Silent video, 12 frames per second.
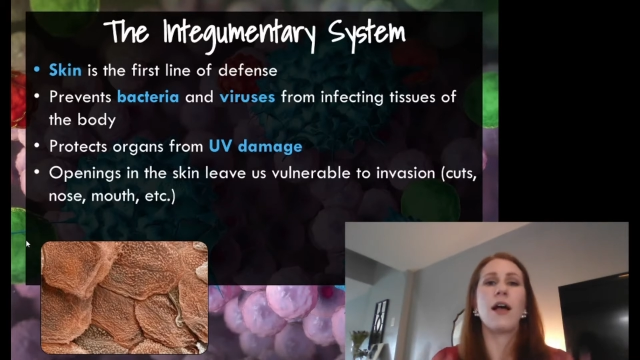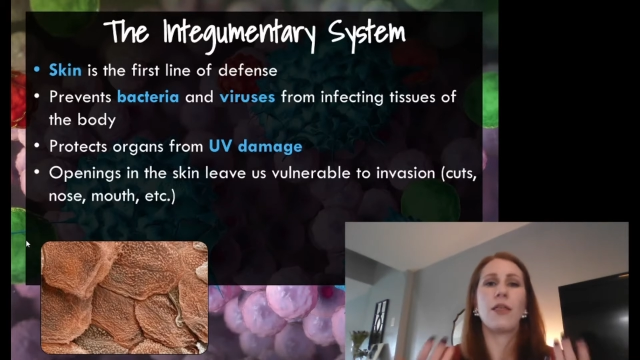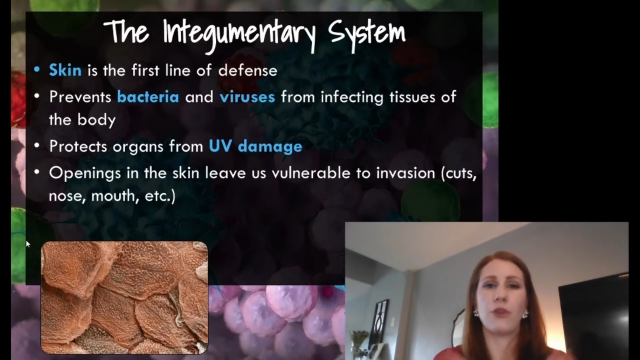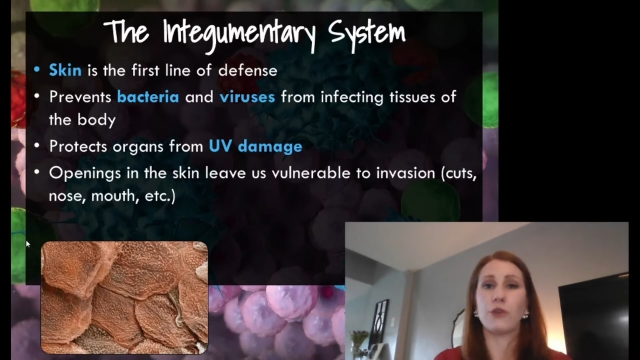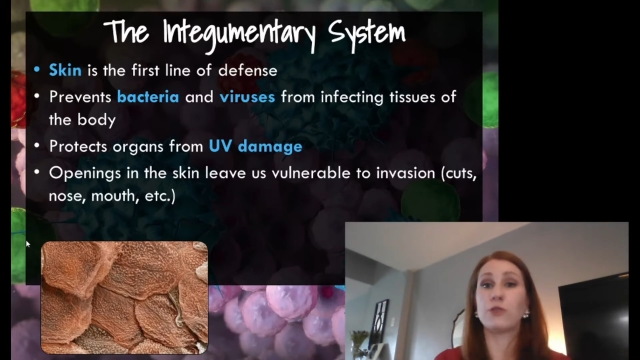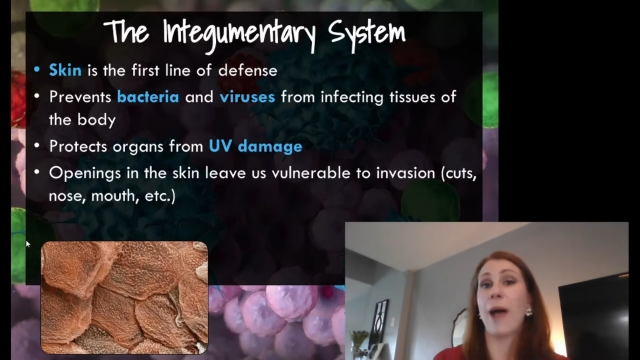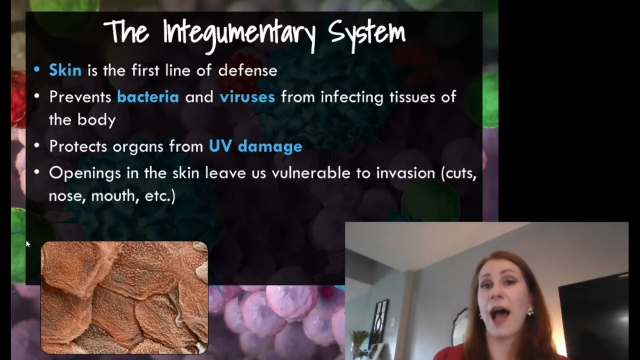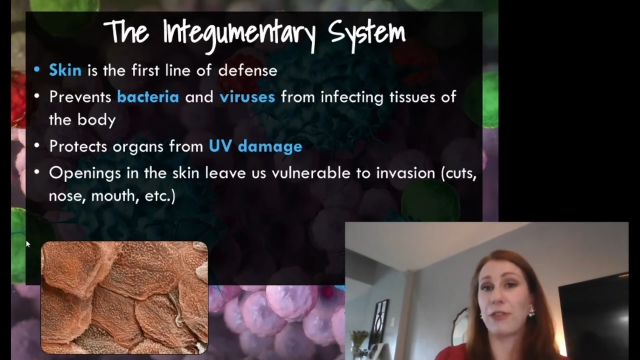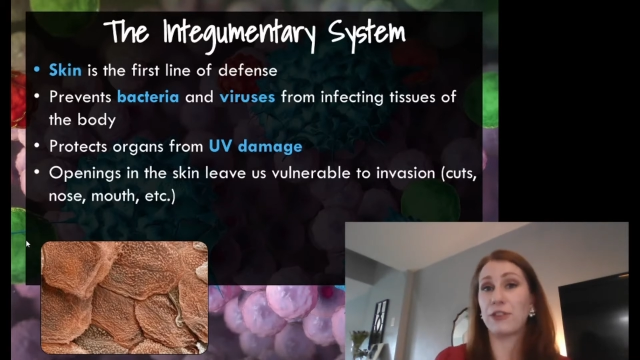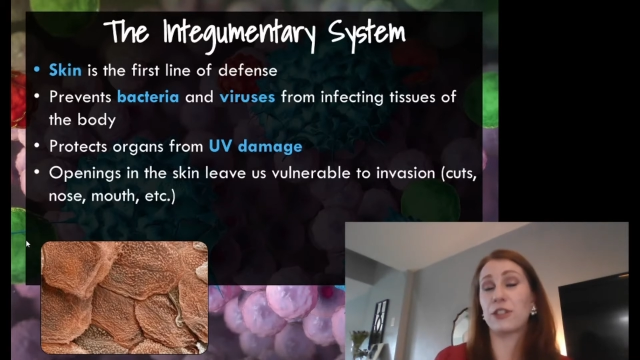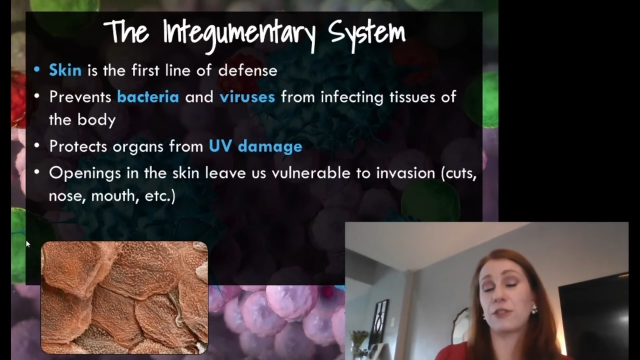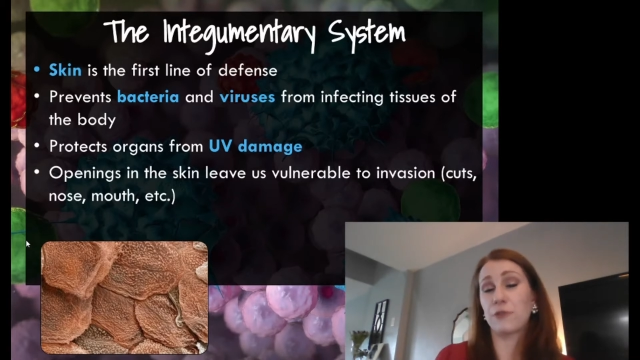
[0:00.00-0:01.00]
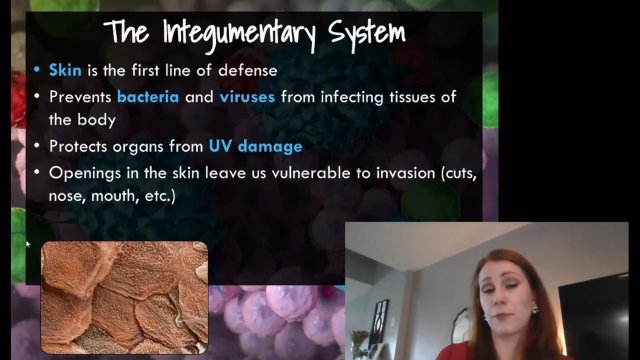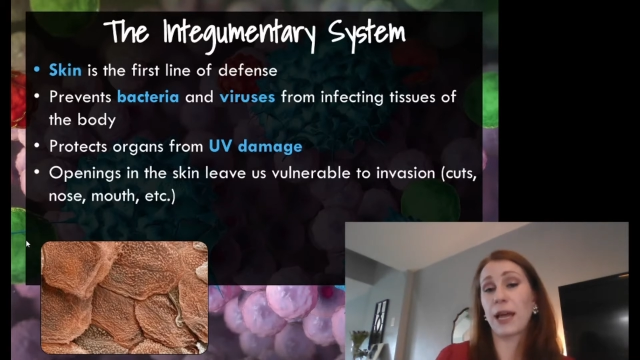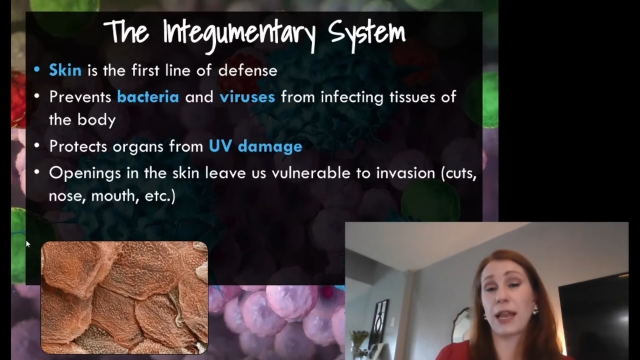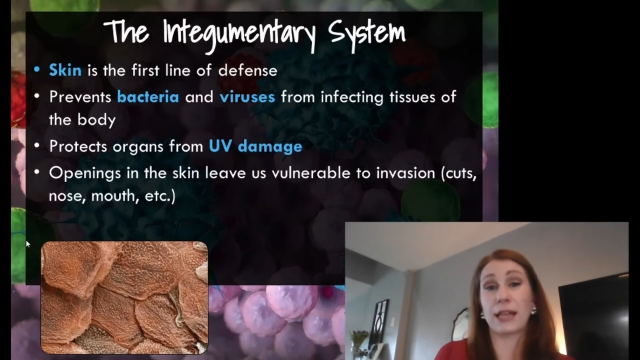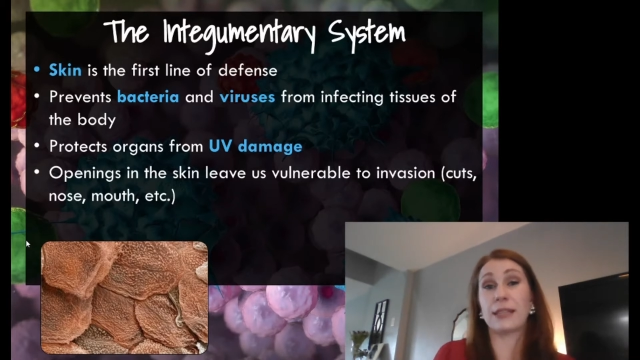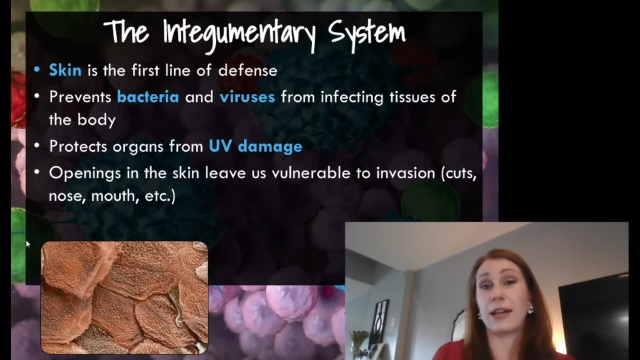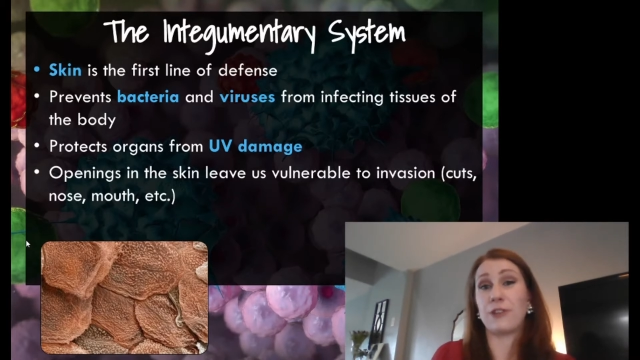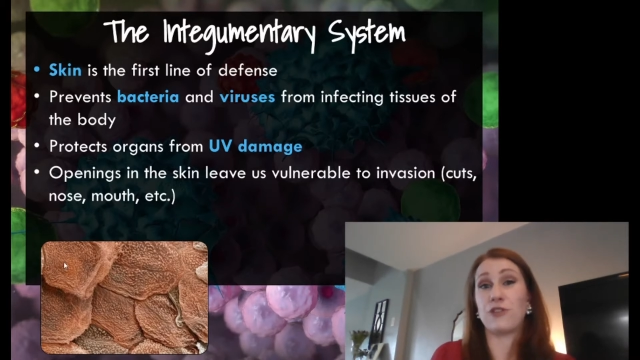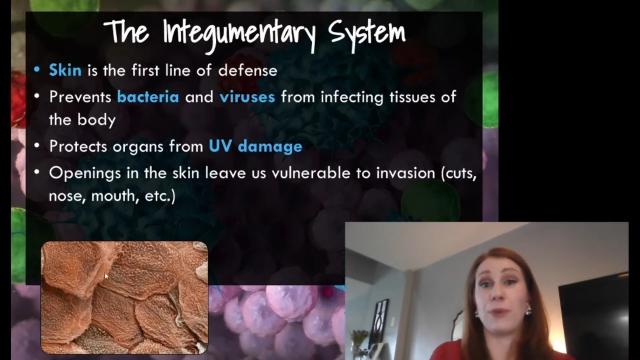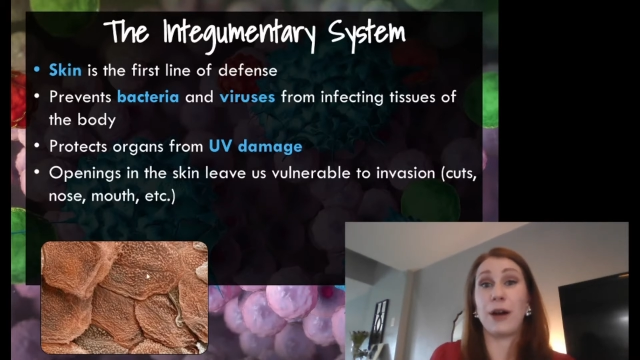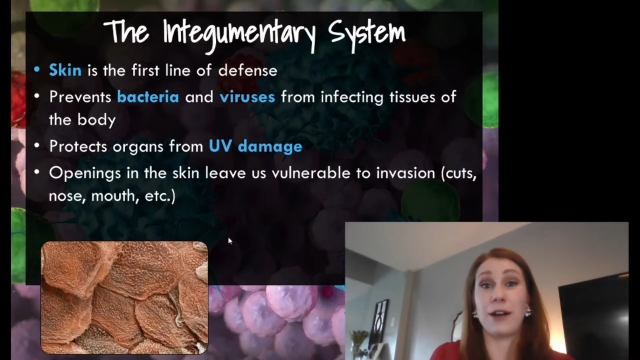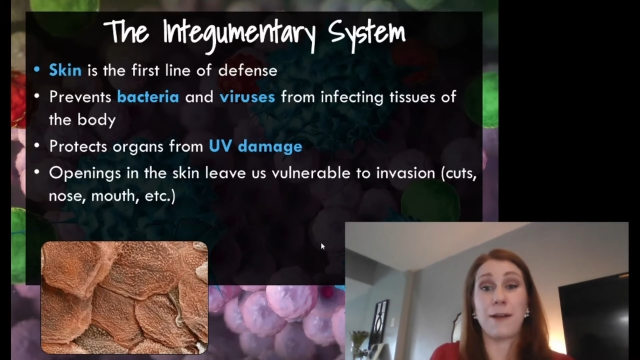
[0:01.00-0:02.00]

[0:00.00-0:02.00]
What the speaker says: those pathogens from getting inside your body.